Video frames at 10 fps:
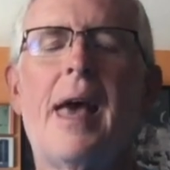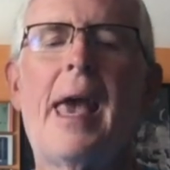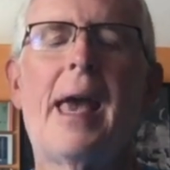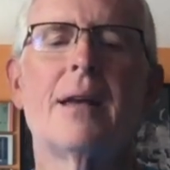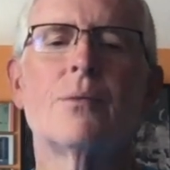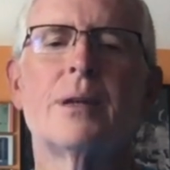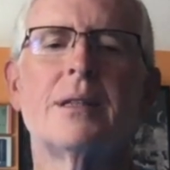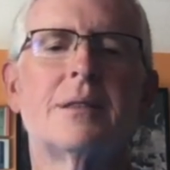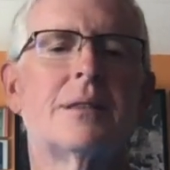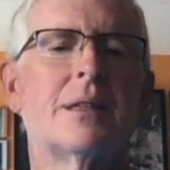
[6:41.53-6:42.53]
and
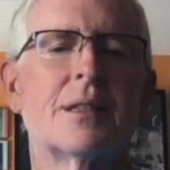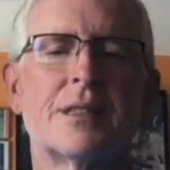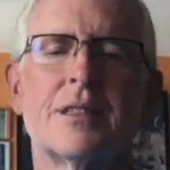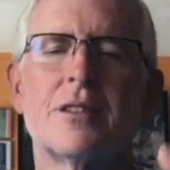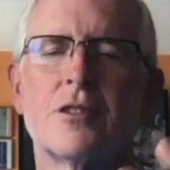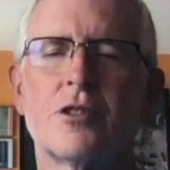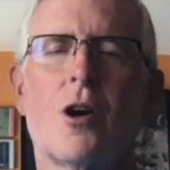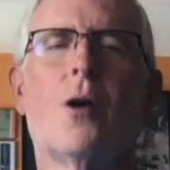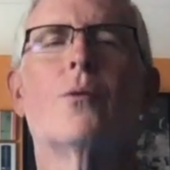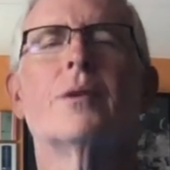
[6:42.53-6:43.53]
we just
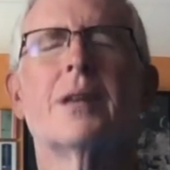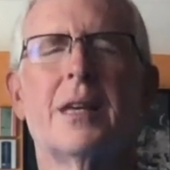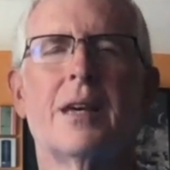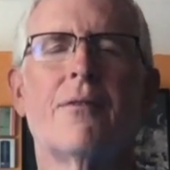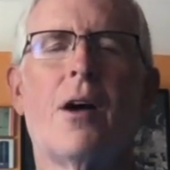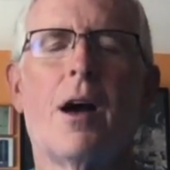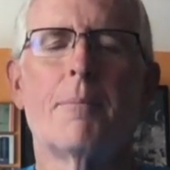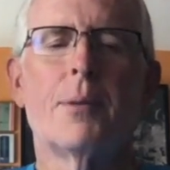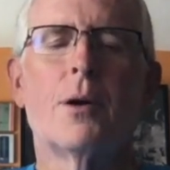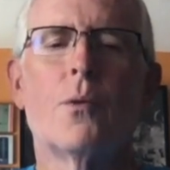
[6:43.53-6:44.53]
don't give
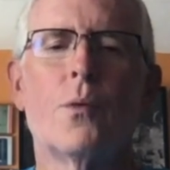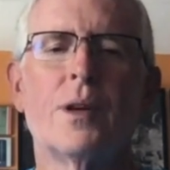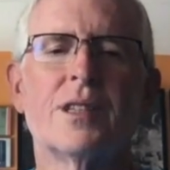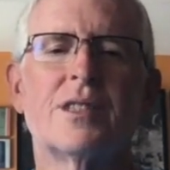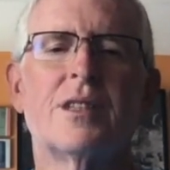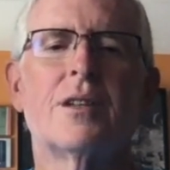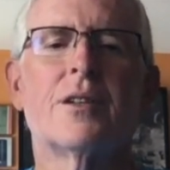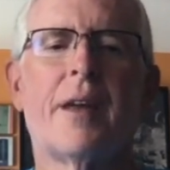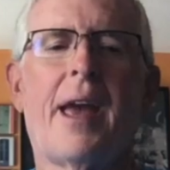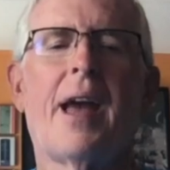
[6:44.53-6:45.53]
up. We still
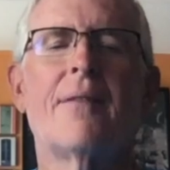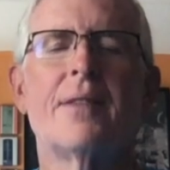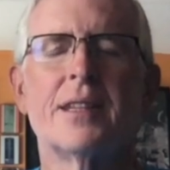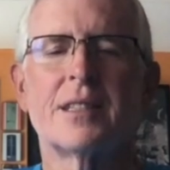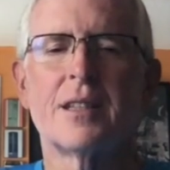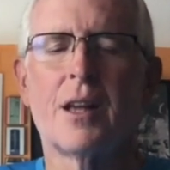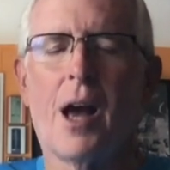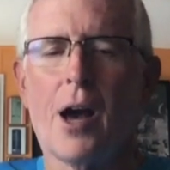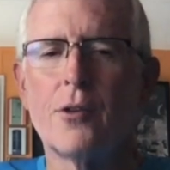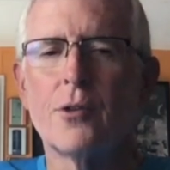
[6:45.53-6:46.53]
have this
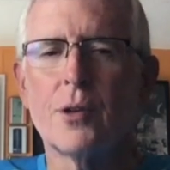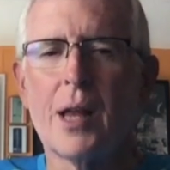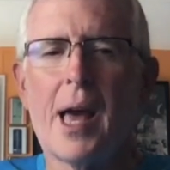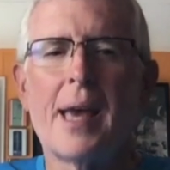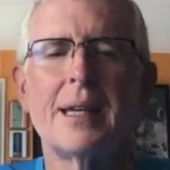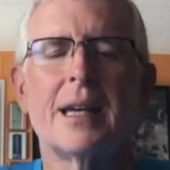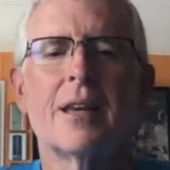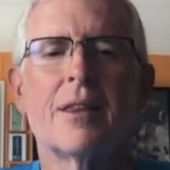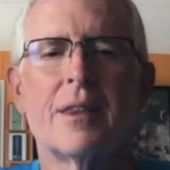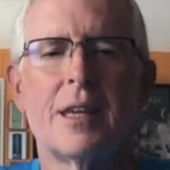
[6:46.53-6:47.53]
underlying
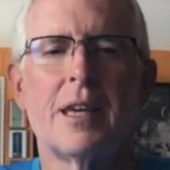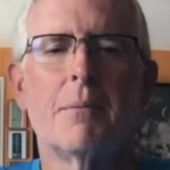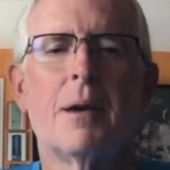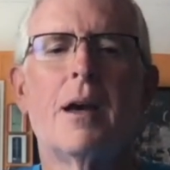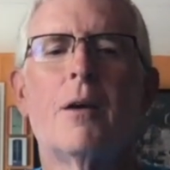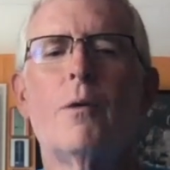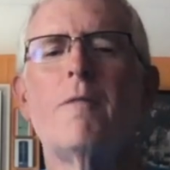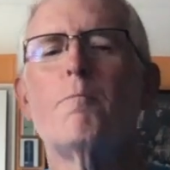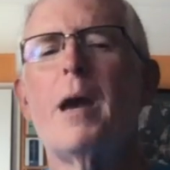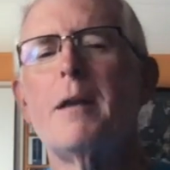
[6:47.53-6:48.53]
theme.
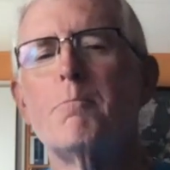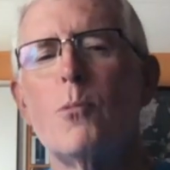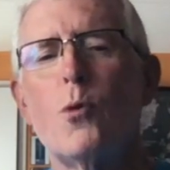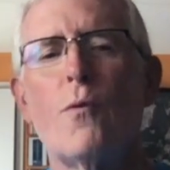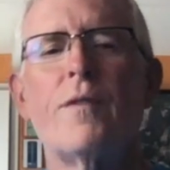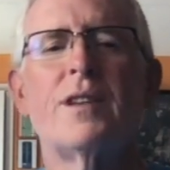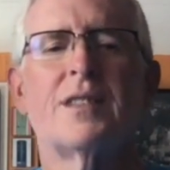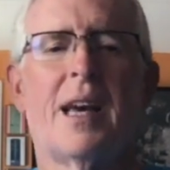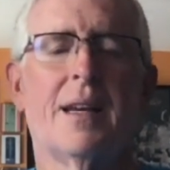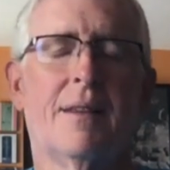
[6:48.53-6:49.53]
We've made movies
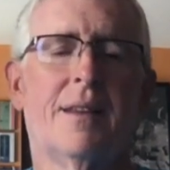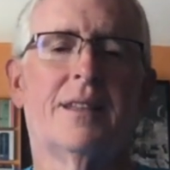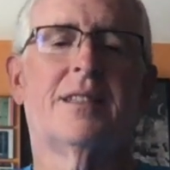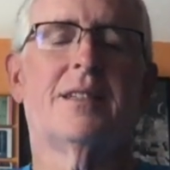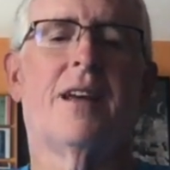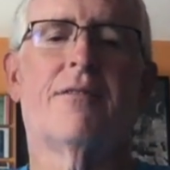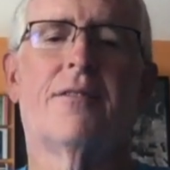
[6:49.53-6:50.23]
out of this stuff.